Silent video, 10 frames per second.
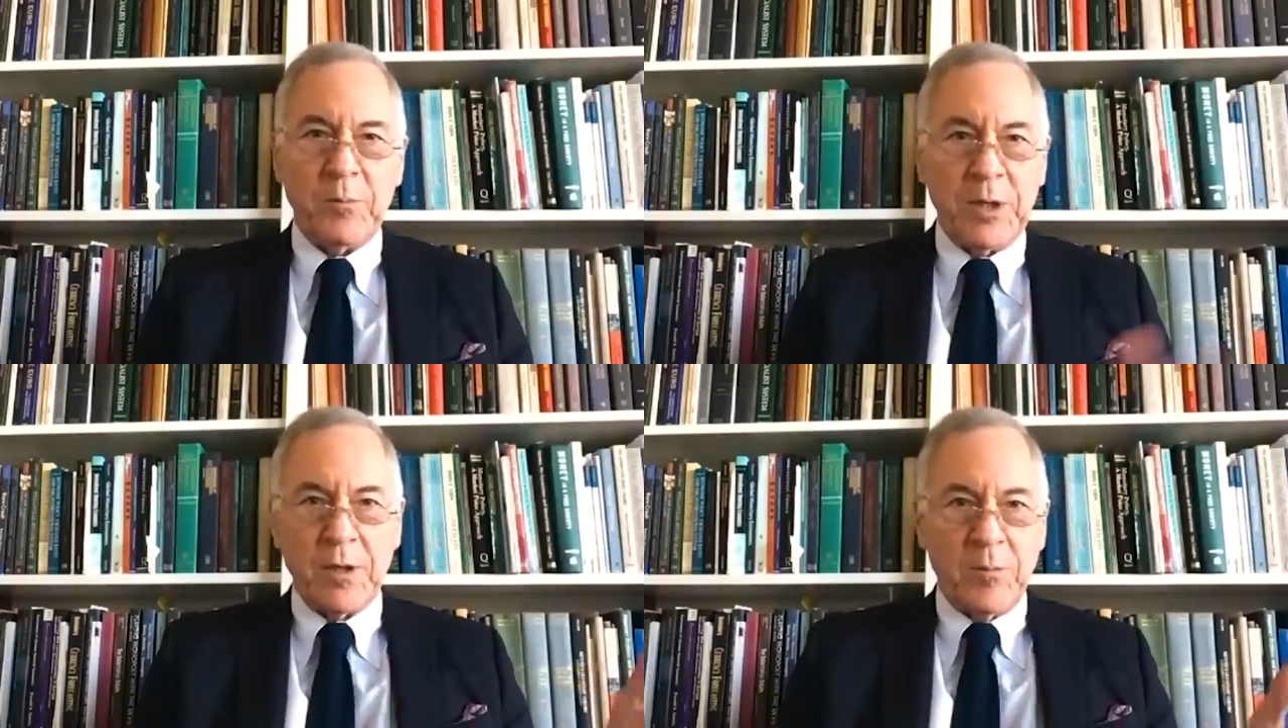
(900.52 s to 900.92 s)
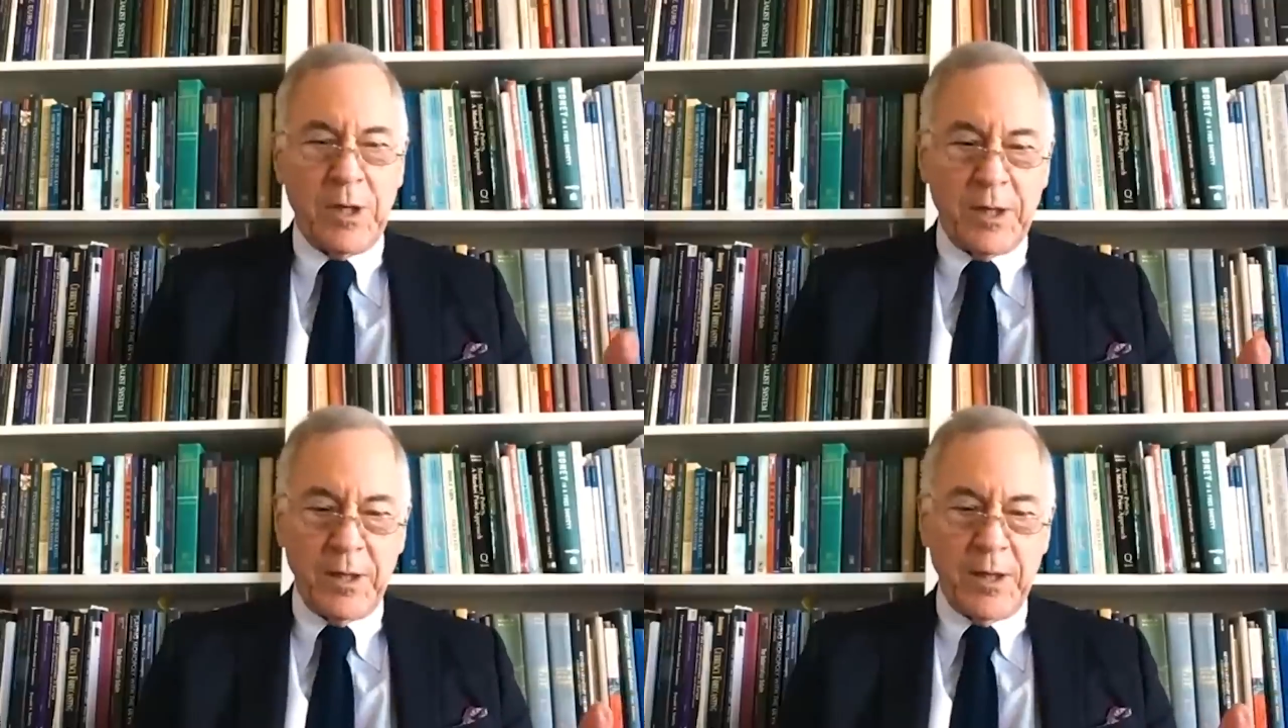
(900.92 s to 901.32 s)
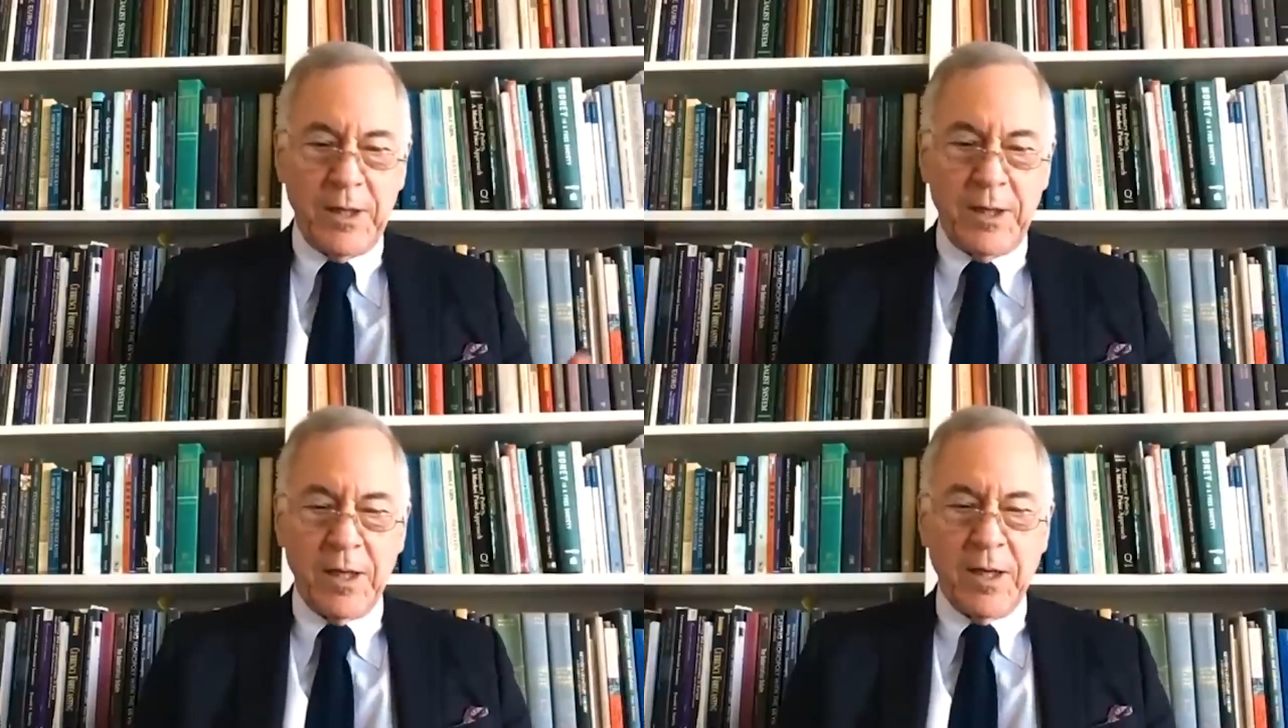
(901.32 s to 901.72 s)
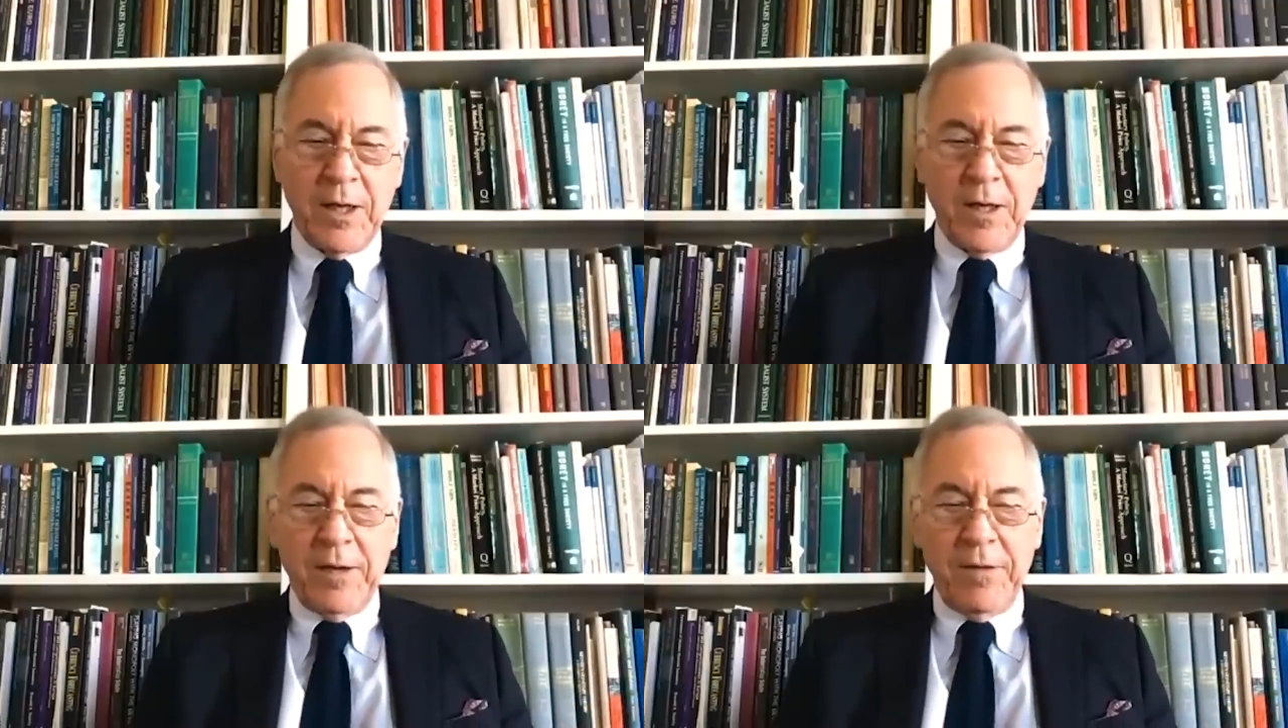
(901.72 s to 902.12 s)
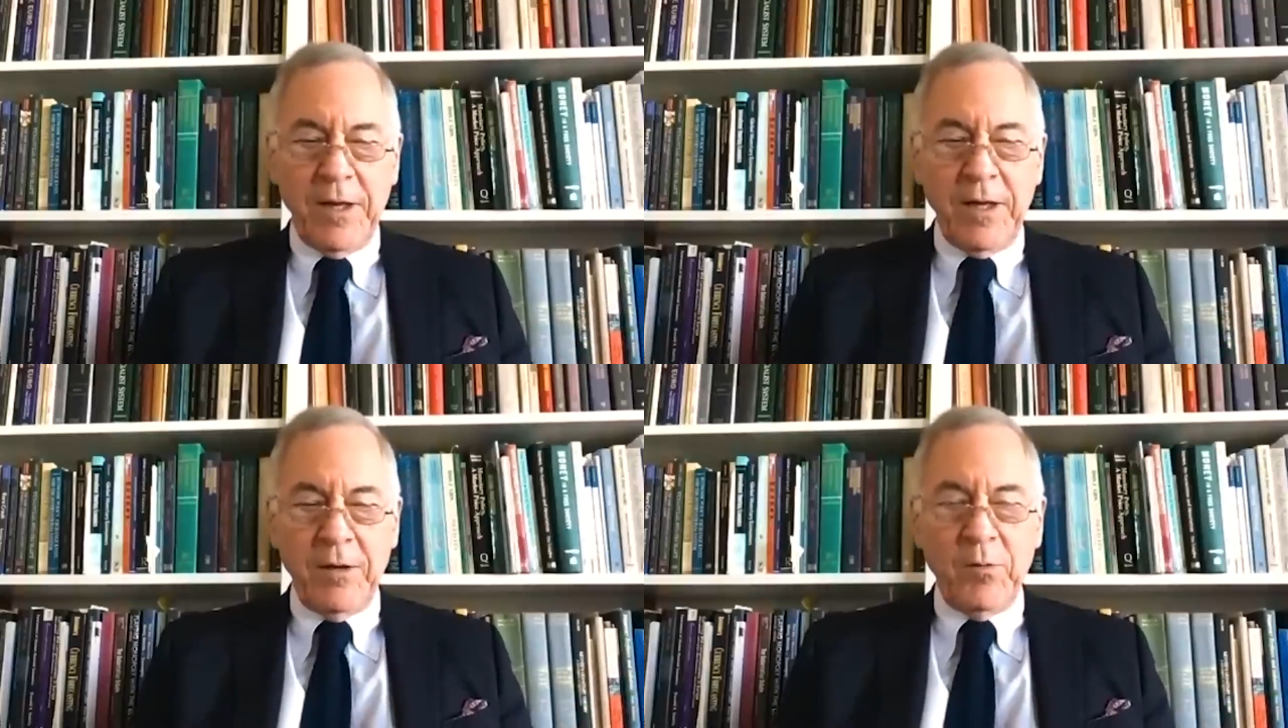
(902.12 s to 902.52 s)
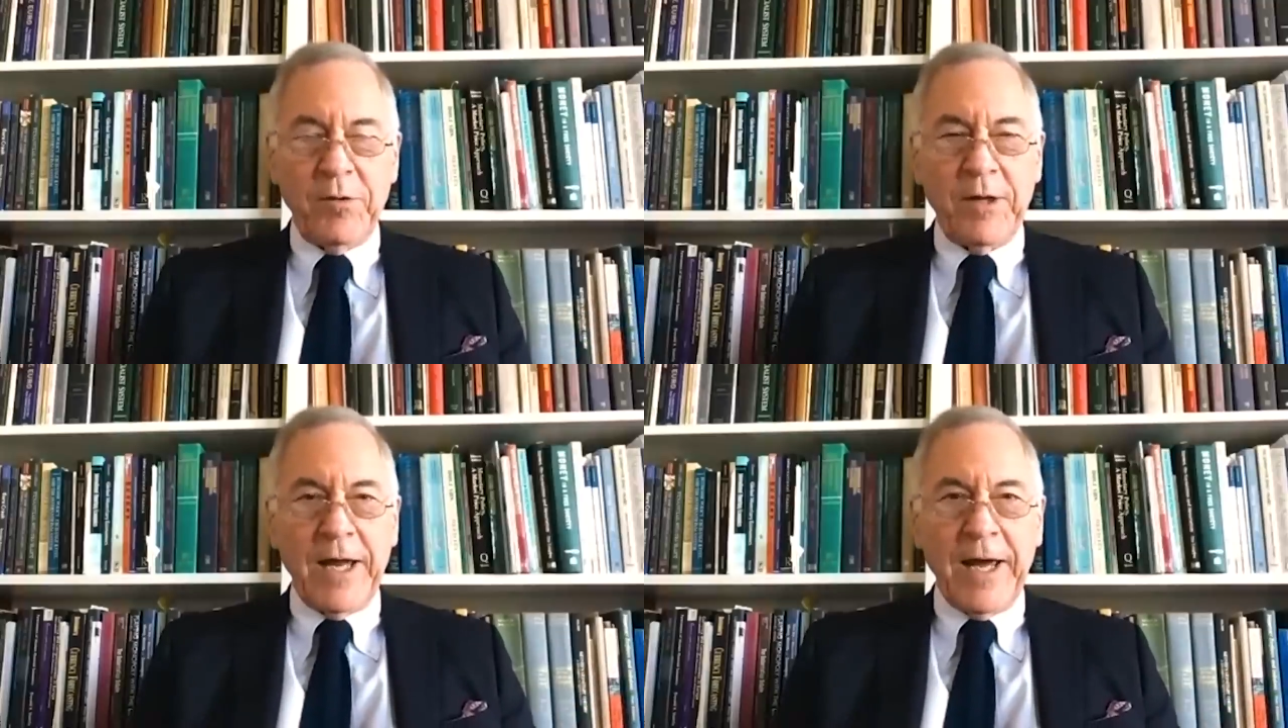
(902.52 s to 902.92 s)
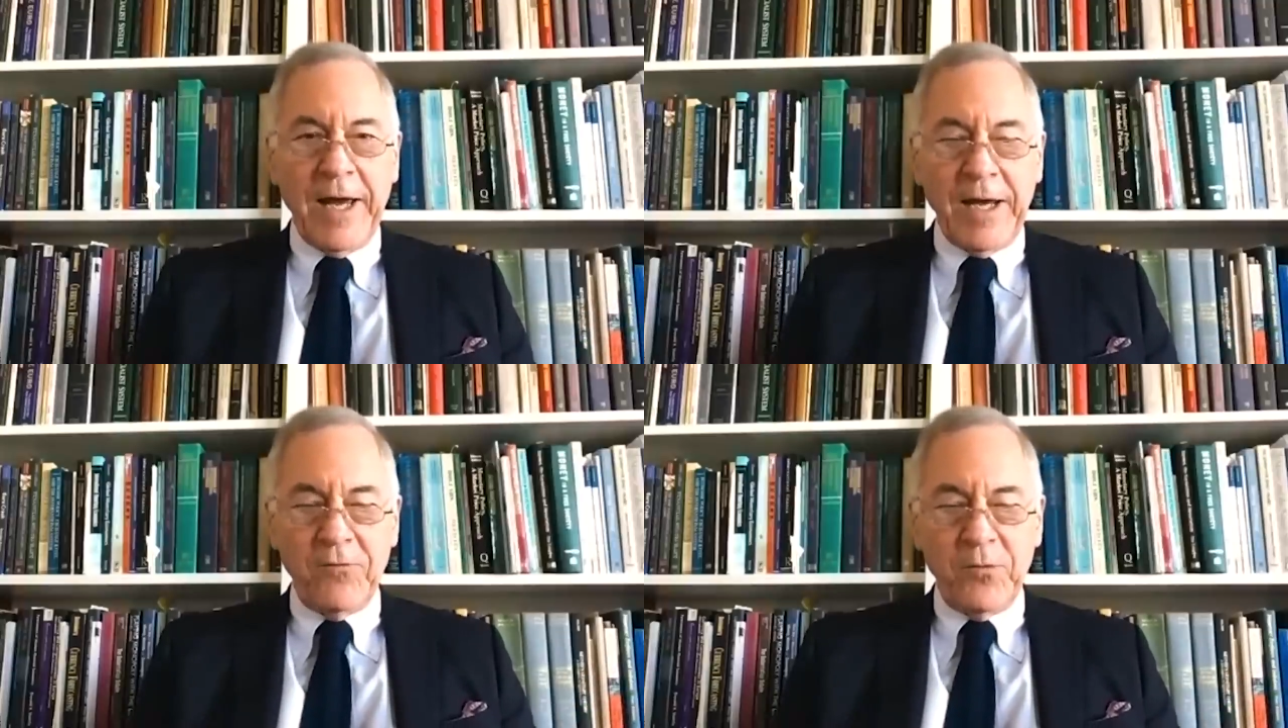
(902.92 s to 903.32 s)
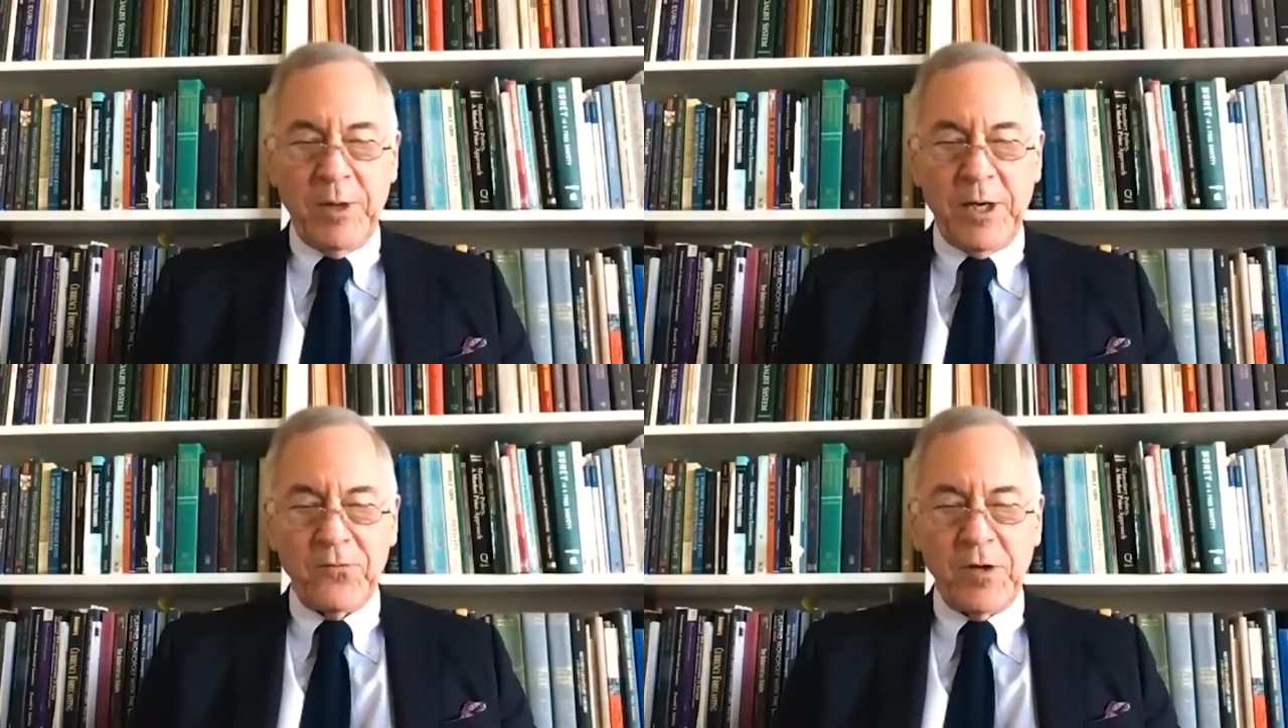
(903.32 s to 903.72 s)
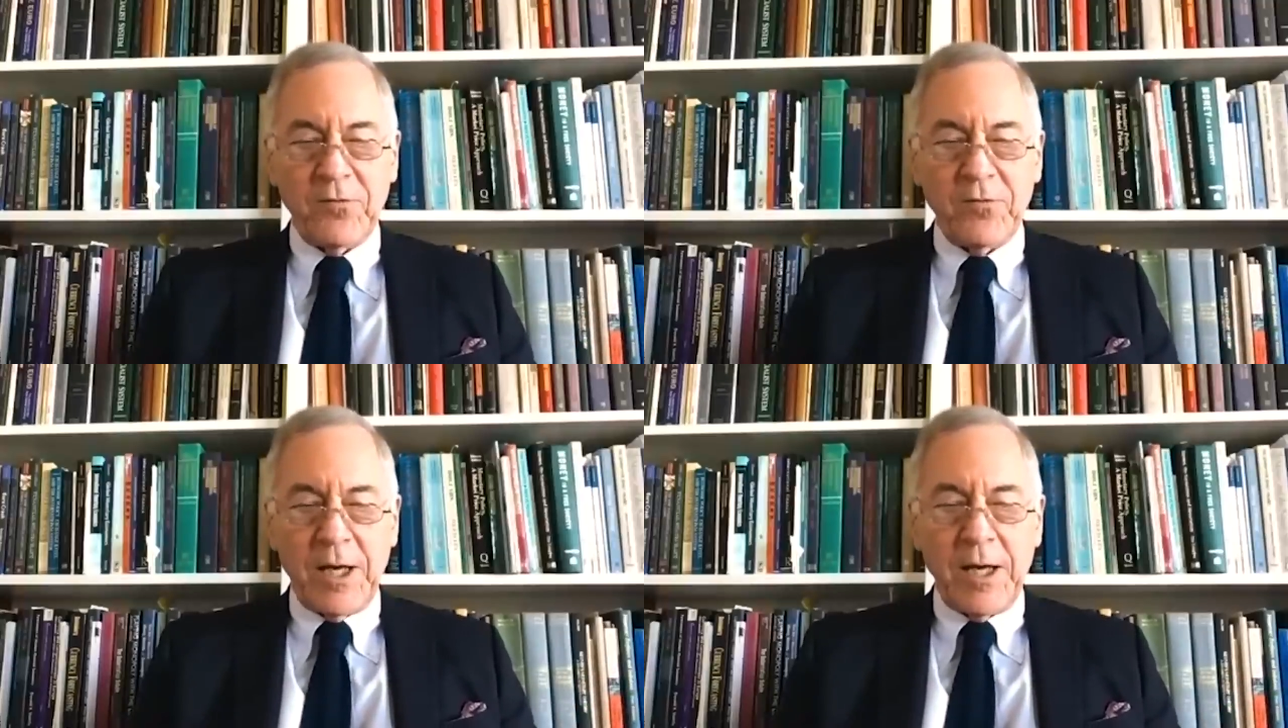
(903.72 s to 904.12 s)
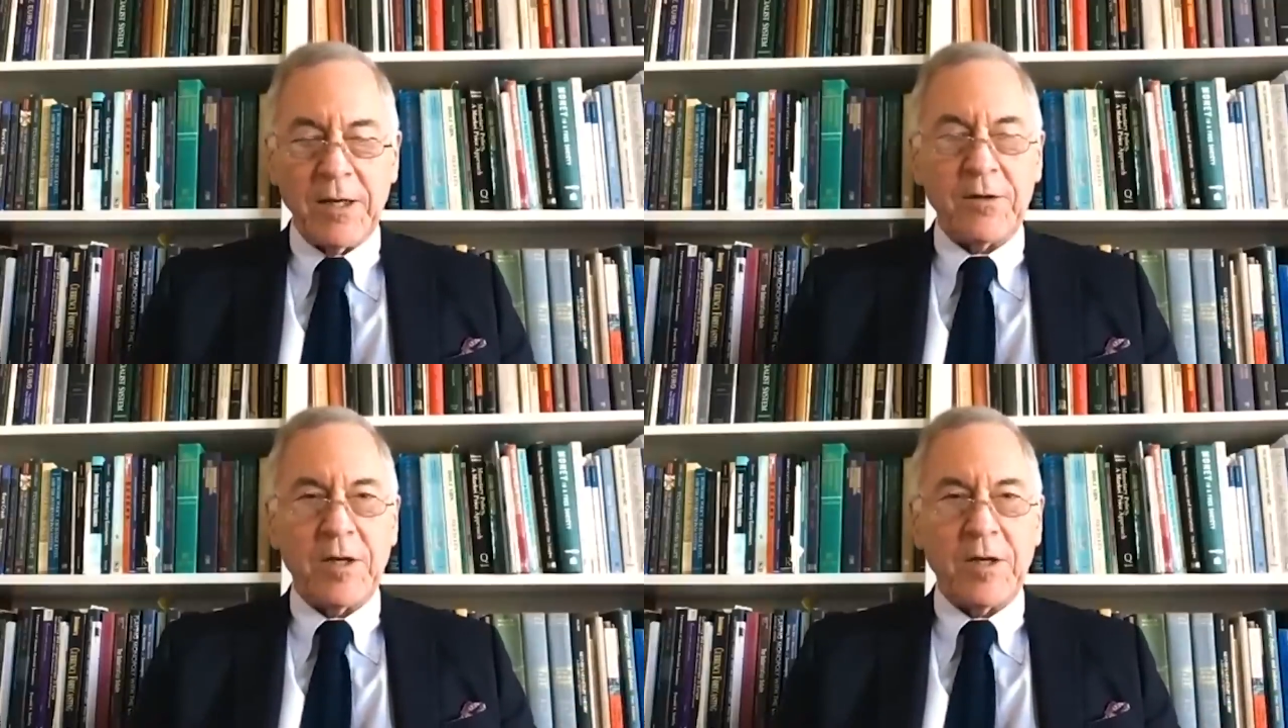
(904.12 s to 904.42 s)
I mean, immediately then with a lag of about six to